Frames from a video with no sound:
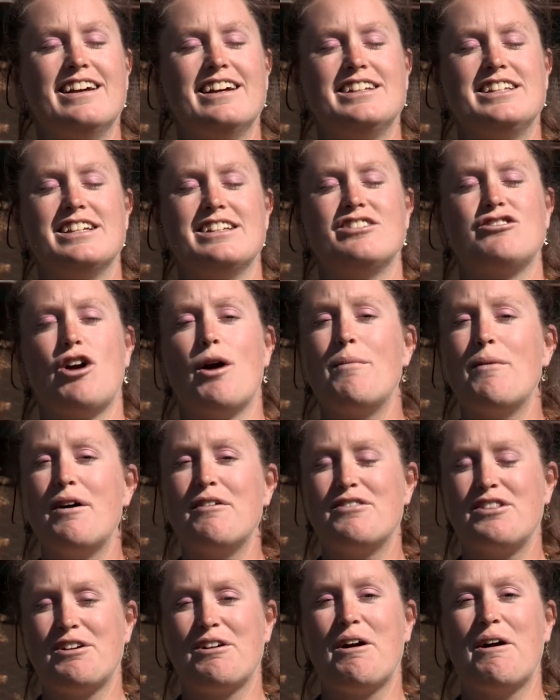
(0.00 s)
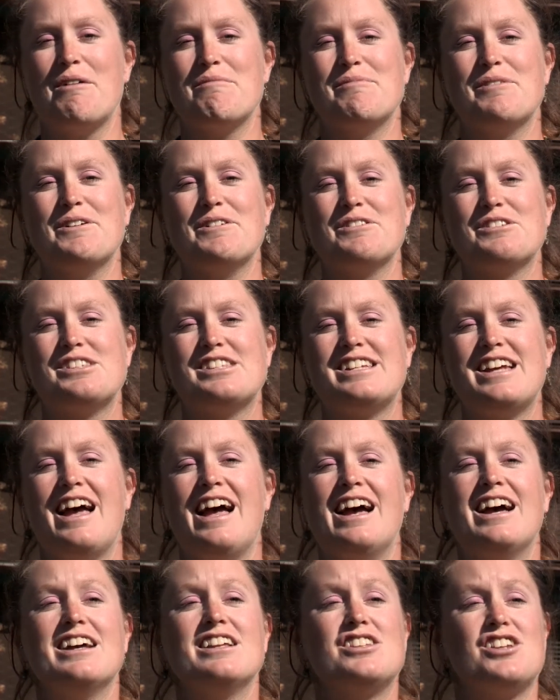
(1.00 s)
to drop off their compost,
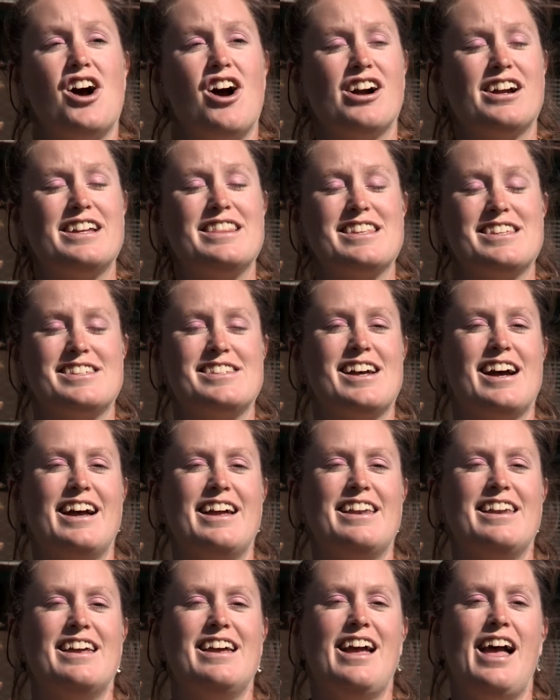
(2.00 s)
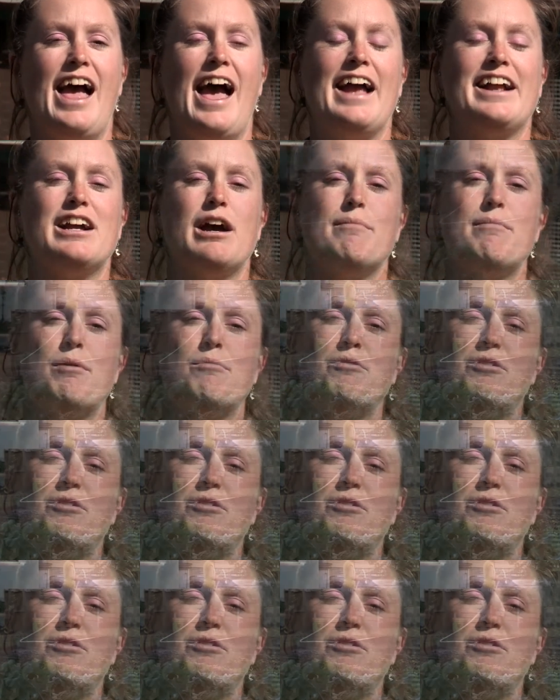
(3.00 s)
talk in the sun, and come up